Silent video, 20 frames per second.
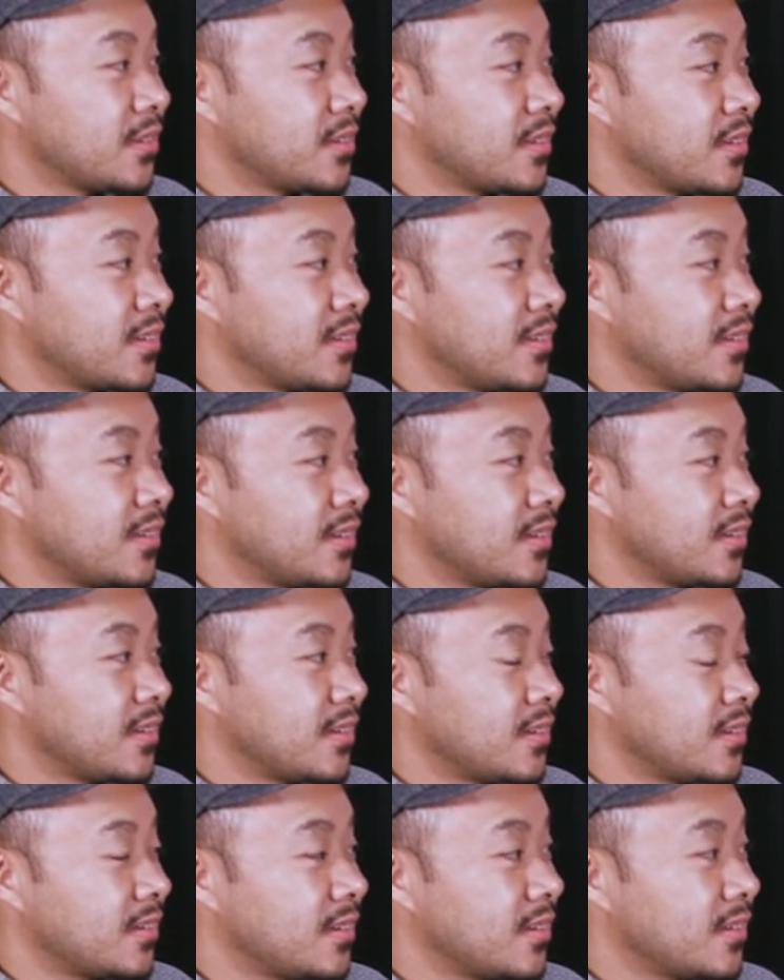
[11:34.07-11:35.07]

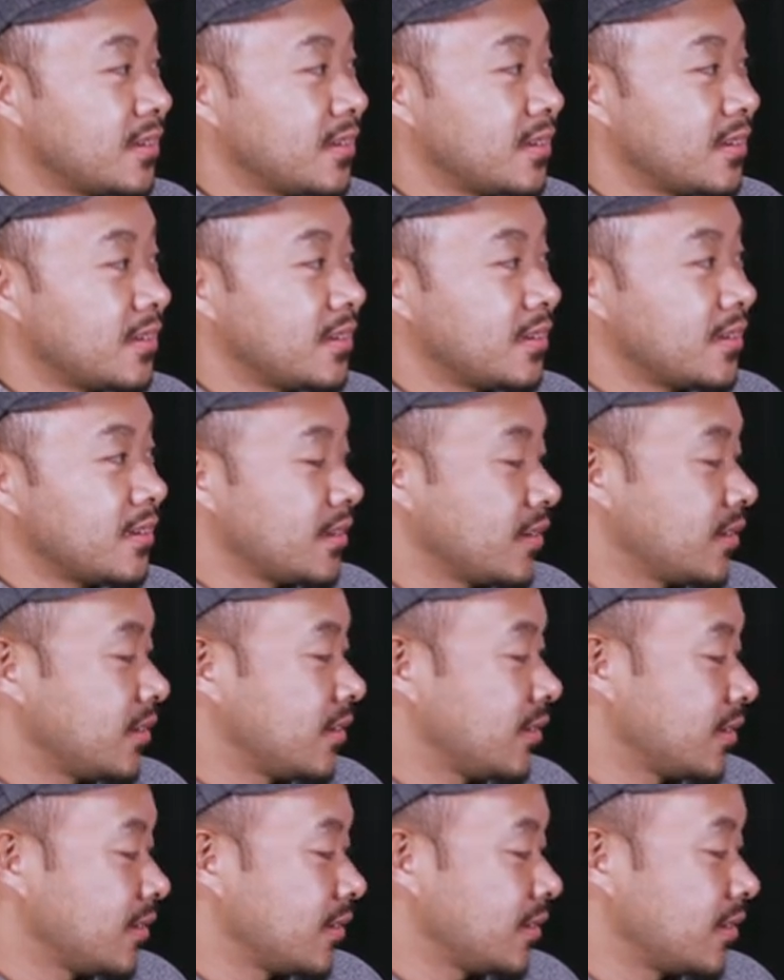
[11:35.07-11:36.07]

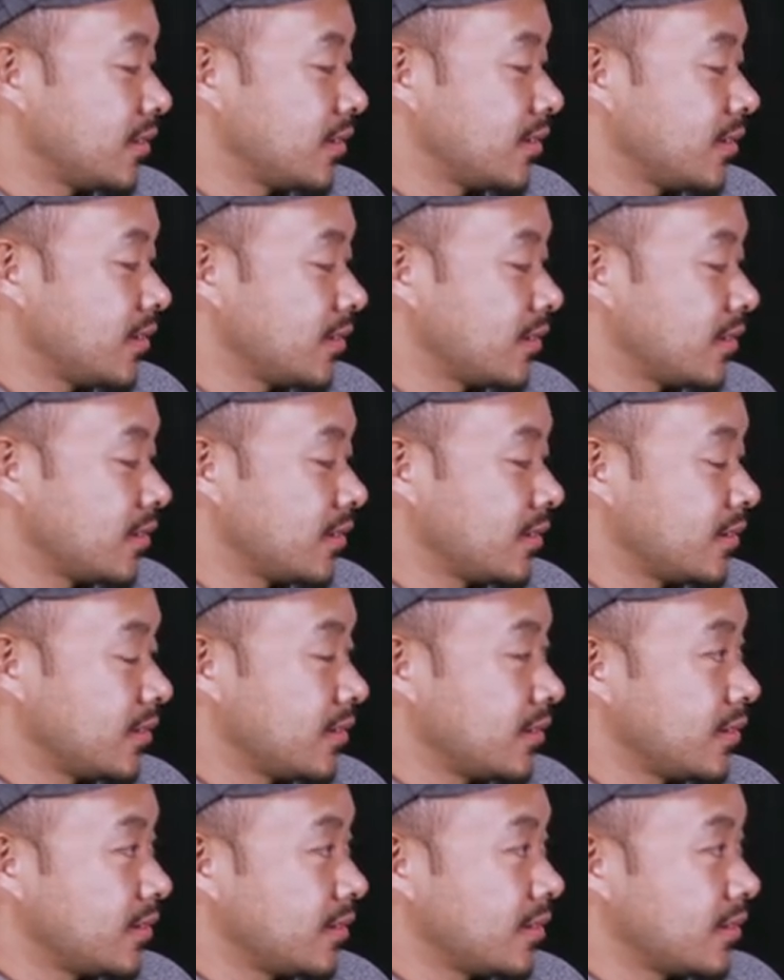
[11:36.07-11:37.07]

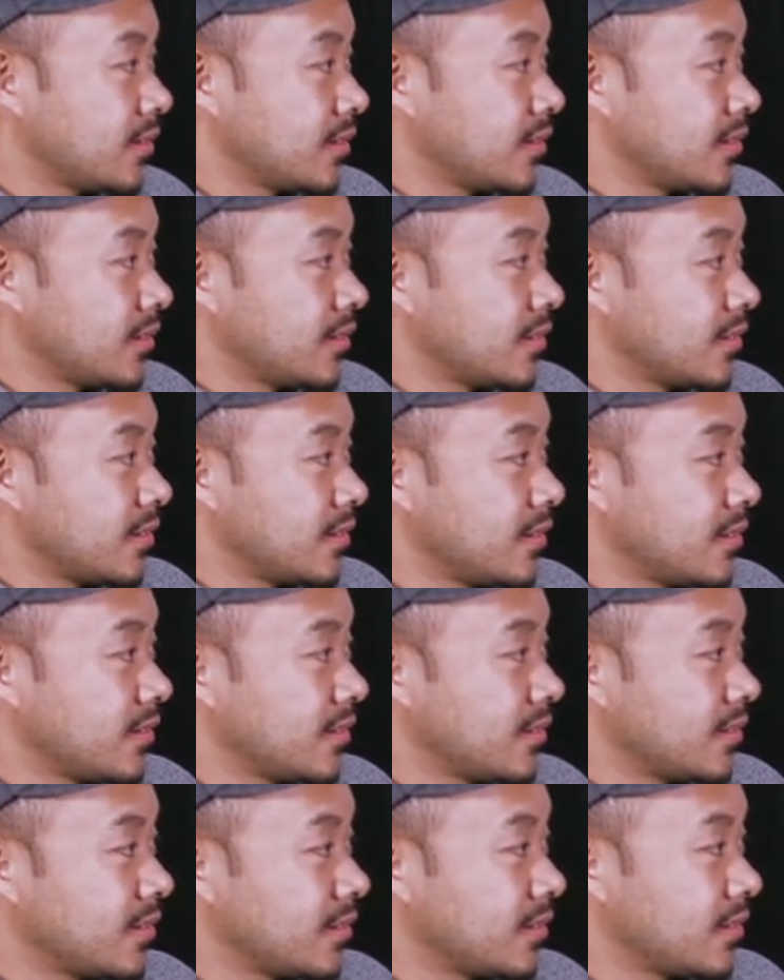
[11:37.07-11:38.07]

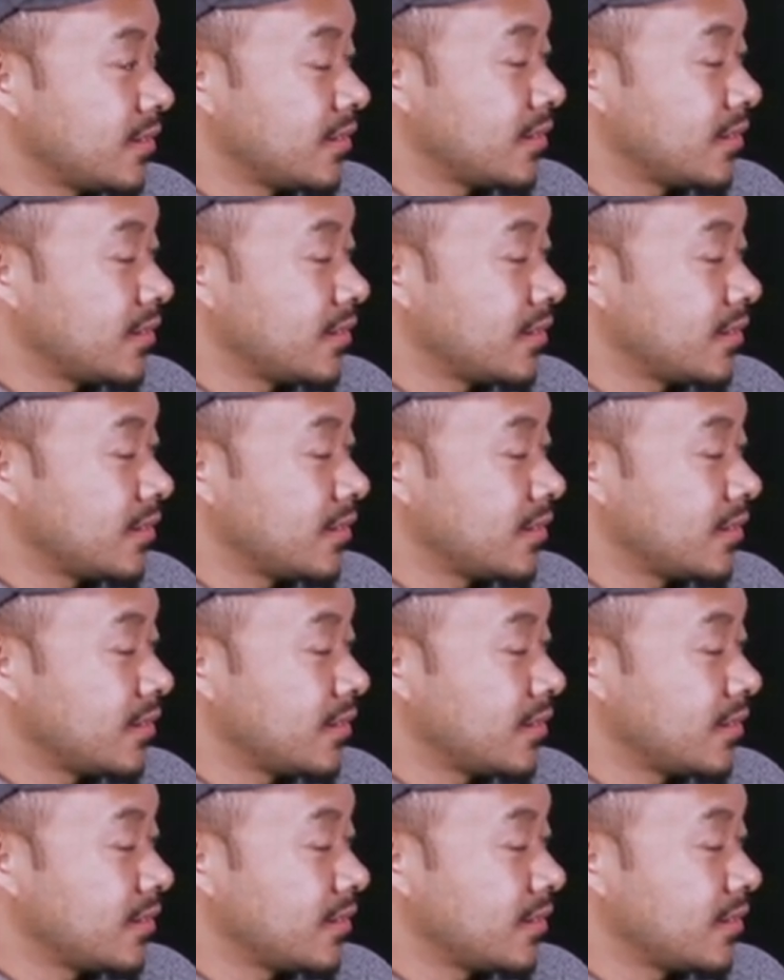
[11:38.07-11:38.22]
No words are spoken by the person on screen.